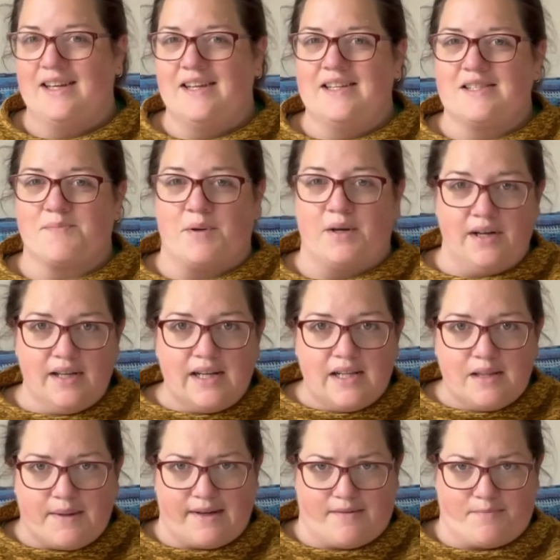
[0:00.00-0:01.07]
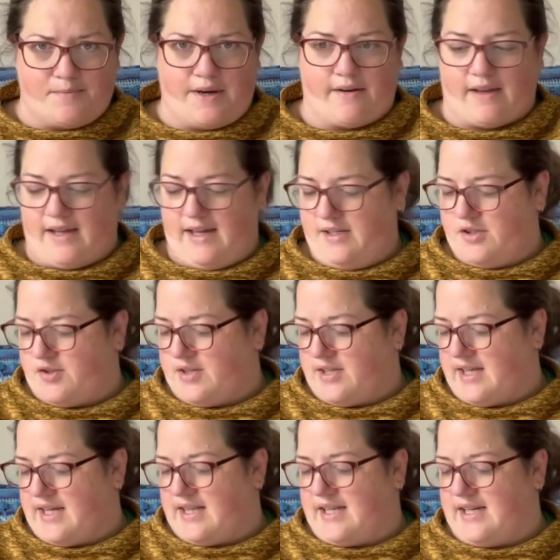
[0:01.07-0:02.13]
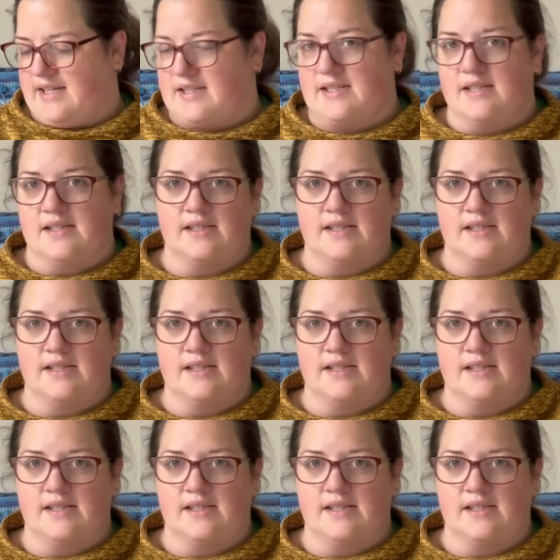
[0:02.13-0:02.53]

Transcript: is partly the barraquette, trying to get that